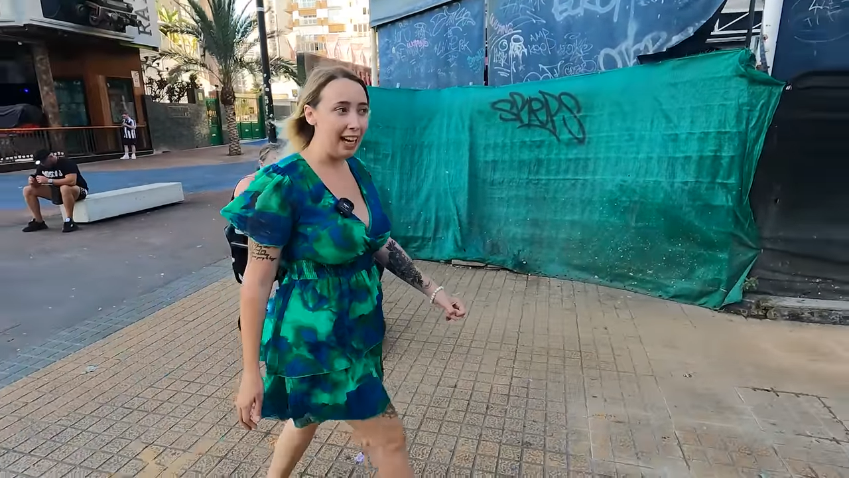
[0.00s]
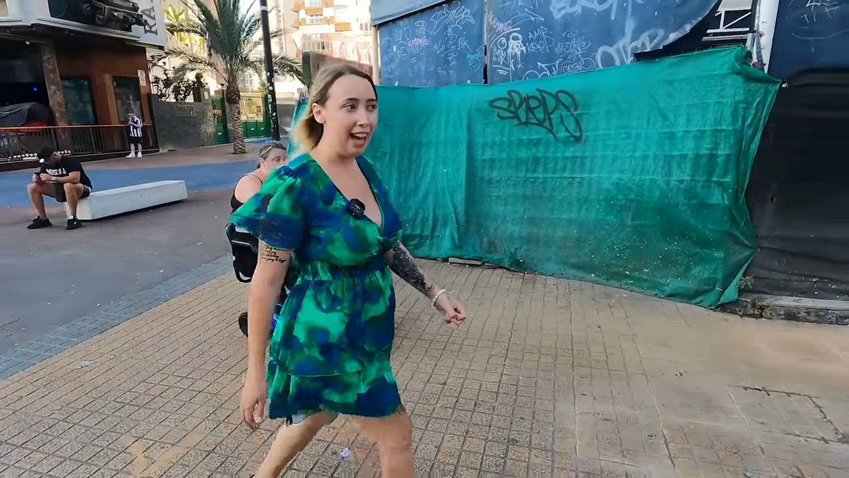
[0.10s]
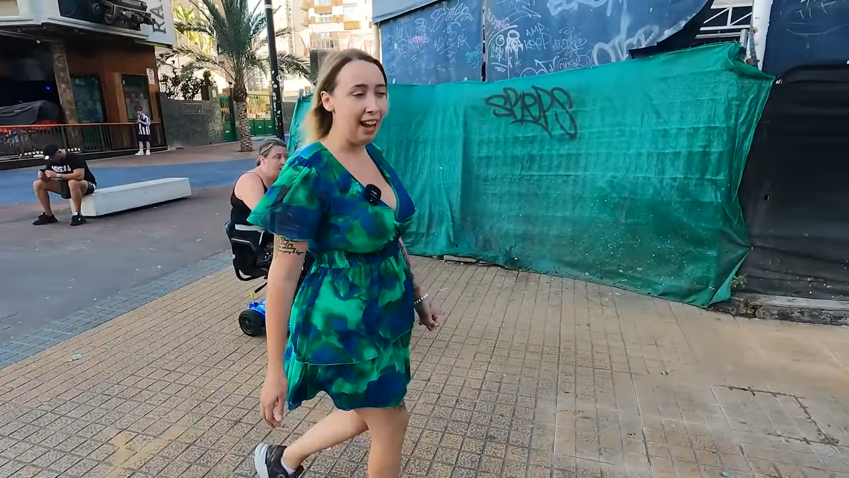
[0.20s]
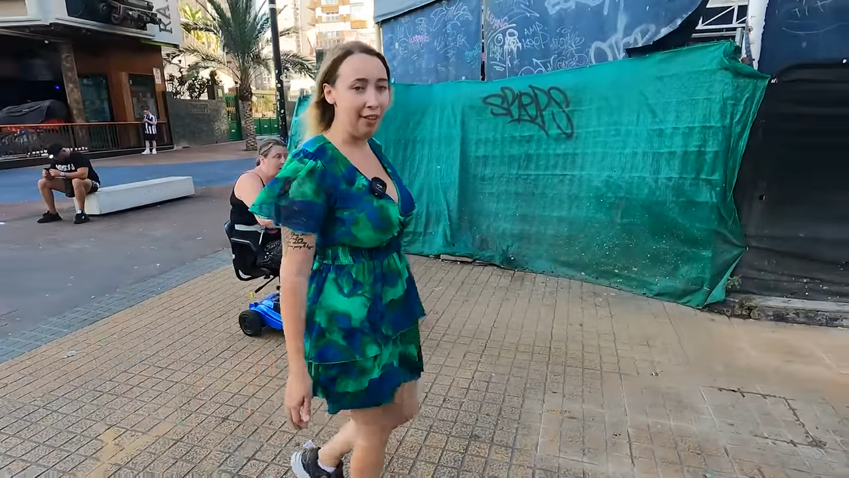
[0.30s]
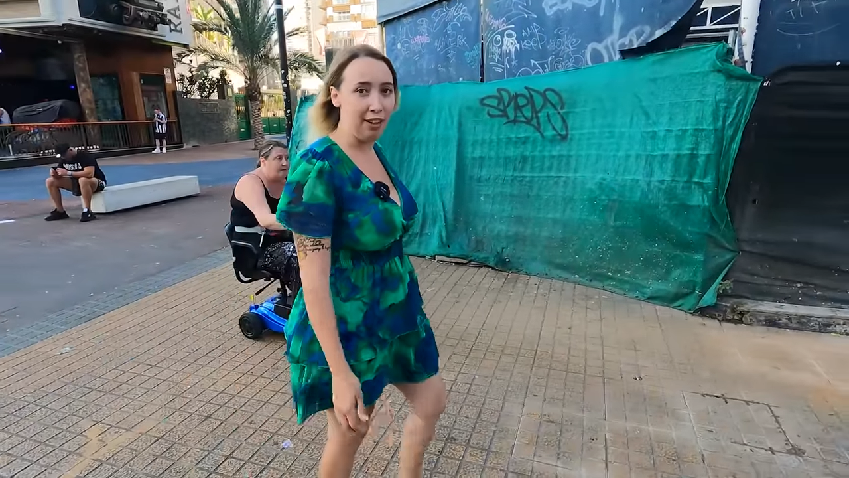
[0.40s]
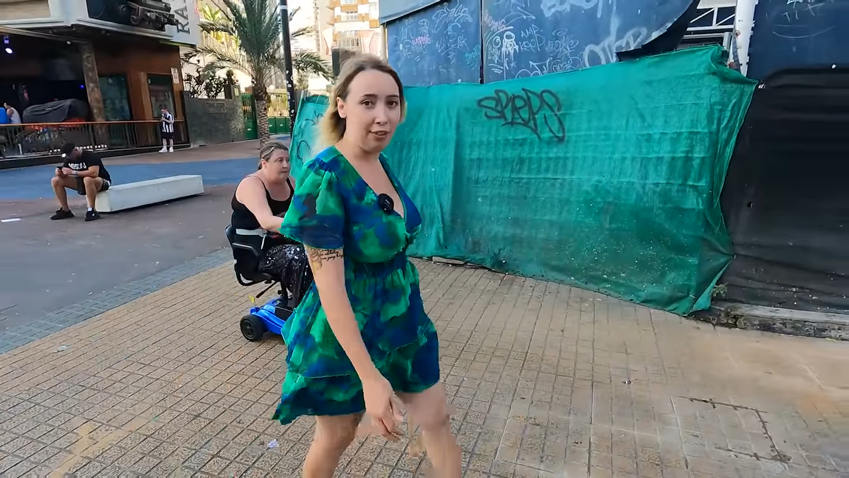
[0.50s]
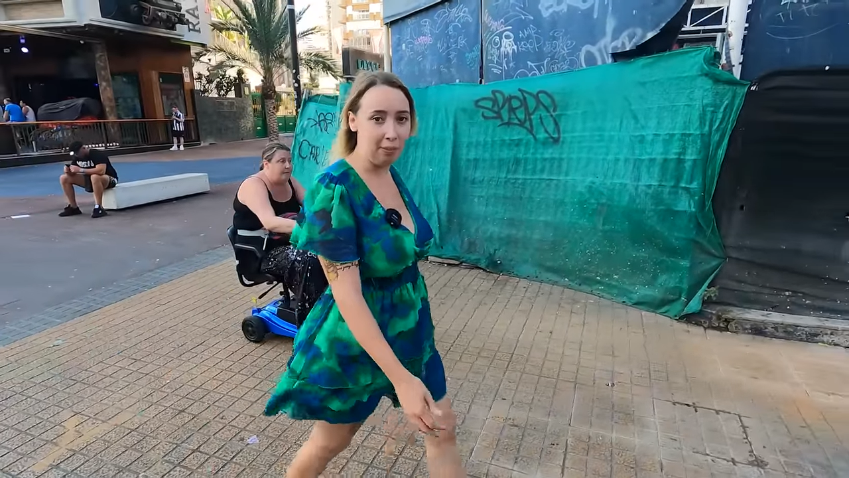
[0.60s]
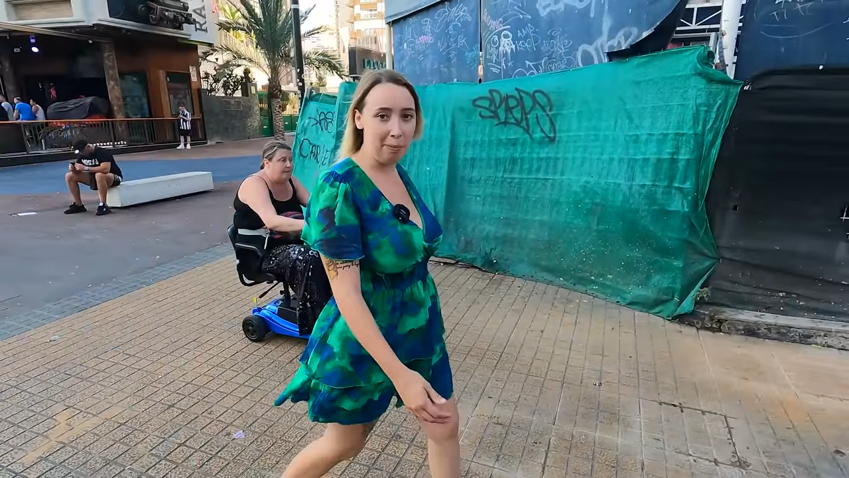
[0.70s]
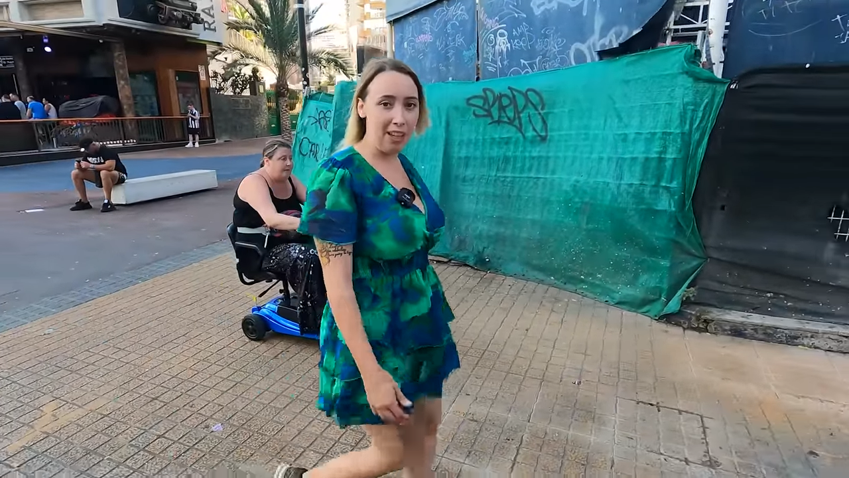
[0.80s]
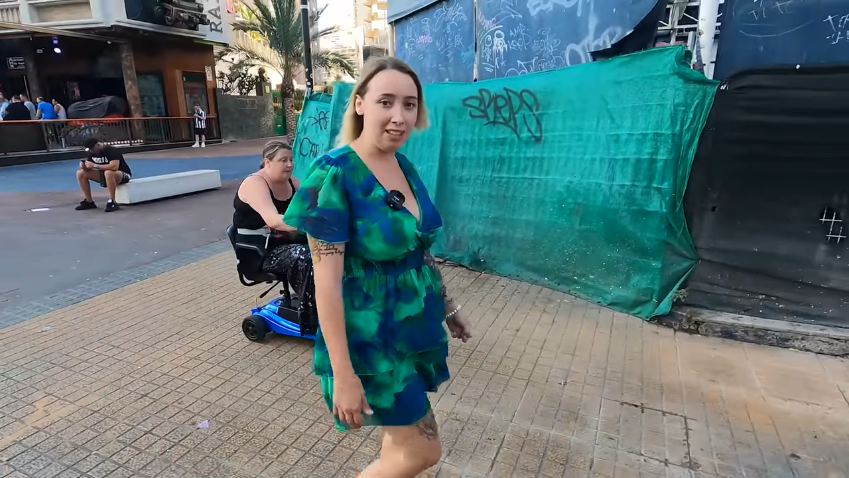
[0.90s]
area
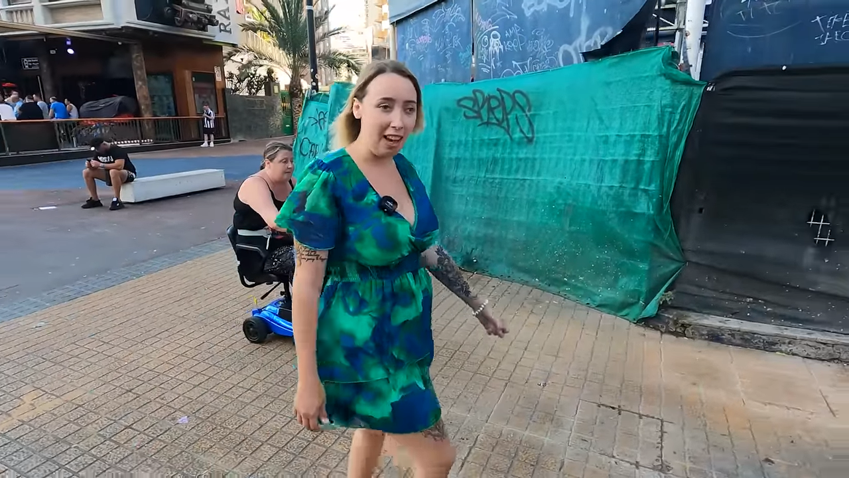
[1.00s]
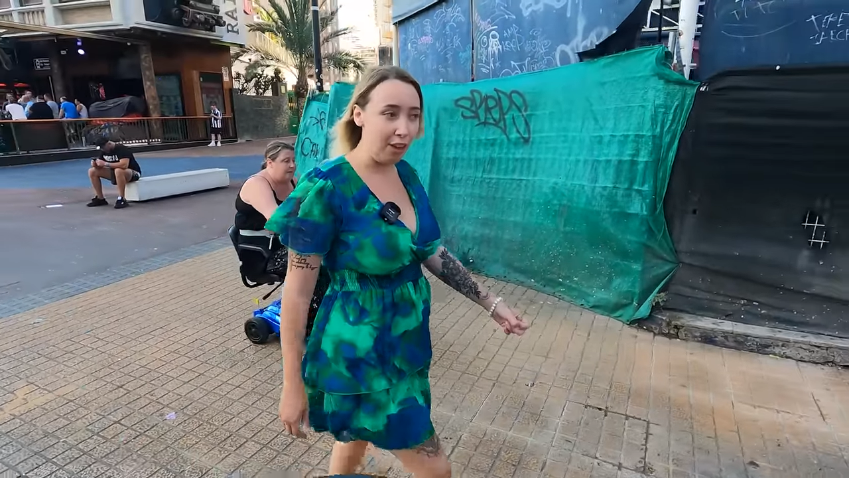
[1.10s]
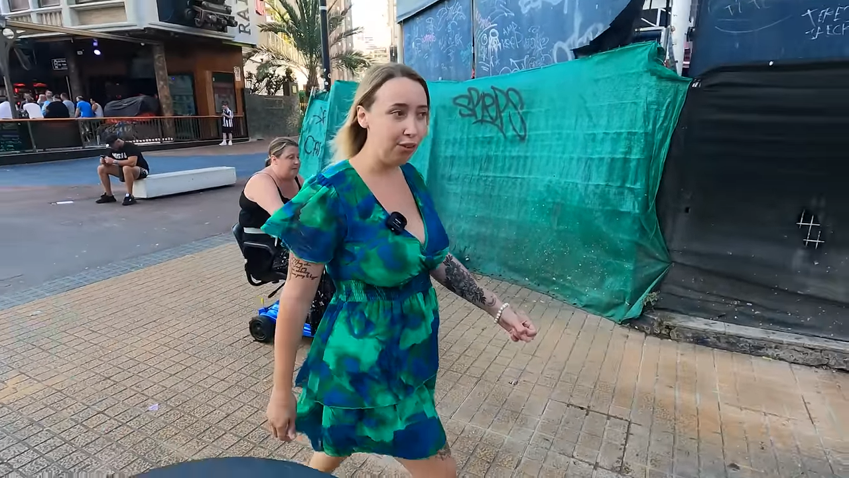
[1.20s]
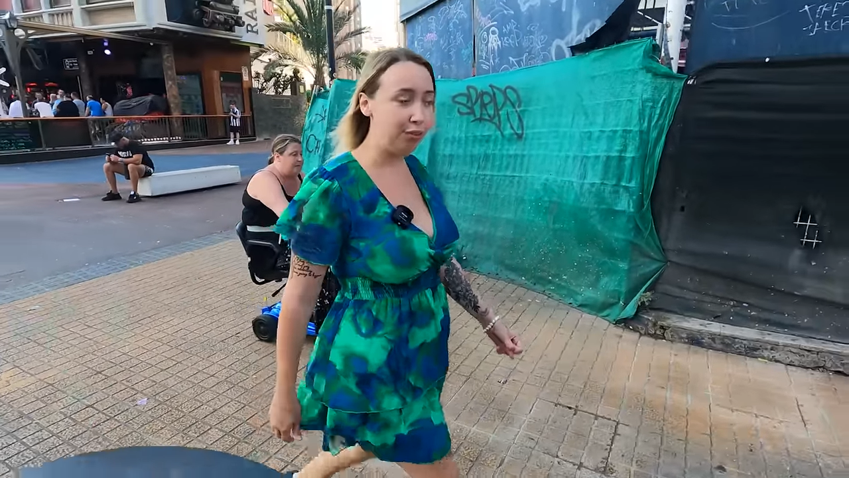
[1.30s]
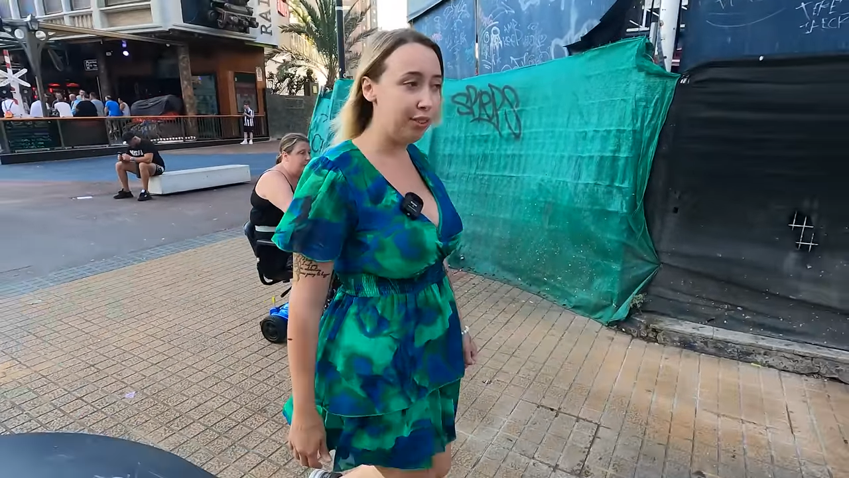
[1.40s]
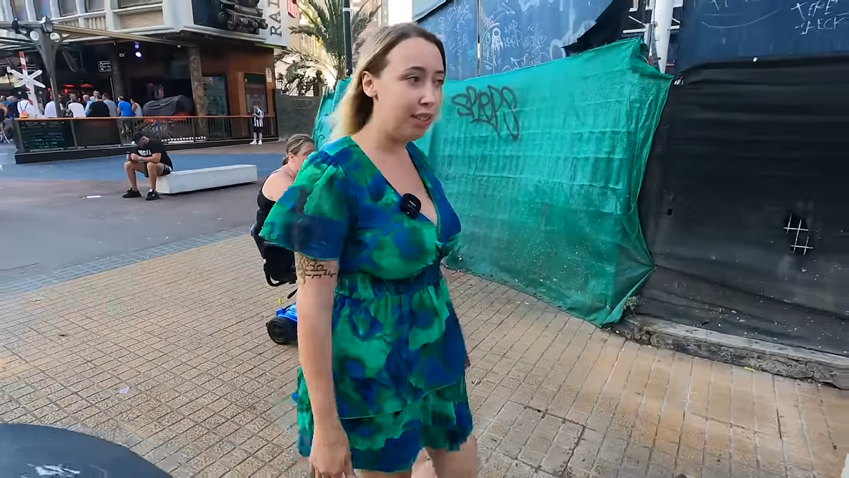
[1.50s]
for myself